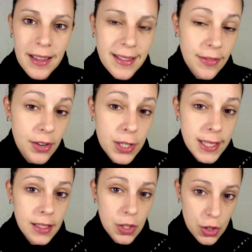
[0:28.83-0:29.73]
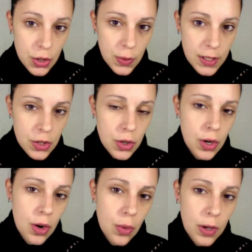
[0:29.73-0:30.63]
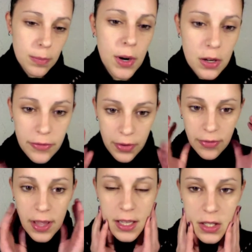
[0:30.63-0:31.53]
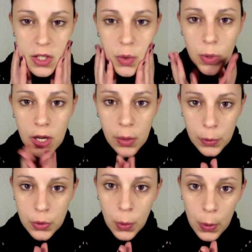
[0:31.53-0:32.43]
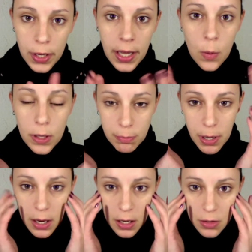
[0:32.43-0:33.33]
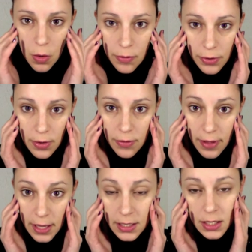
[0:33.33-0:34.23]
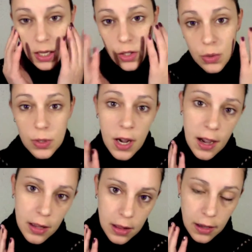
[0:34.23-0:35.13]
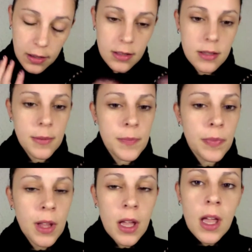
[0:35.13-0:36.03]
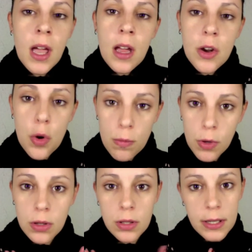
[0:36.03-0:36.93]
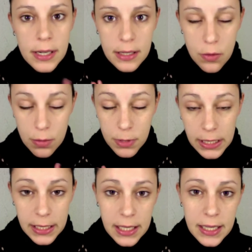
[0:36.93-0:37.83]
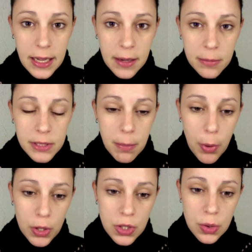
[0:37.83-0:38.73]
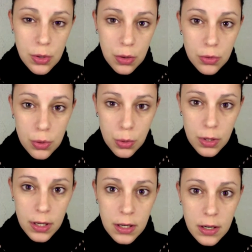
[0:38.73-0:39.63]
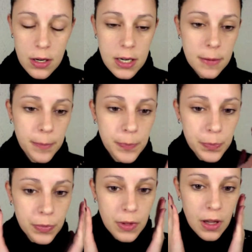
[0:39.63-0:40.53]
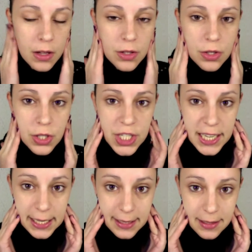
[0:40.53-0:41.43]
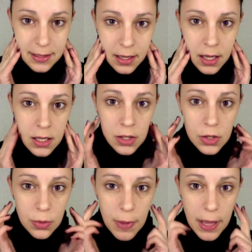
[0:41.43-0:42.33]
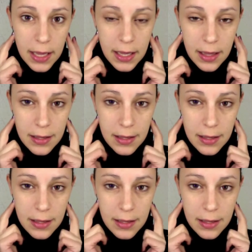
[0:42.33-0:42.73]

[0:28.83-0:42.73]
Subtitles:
The first thing to do is to know what part of your face you want to contour and what part of your face you want to highlight. Normally, the points to contour are under the cheeks to make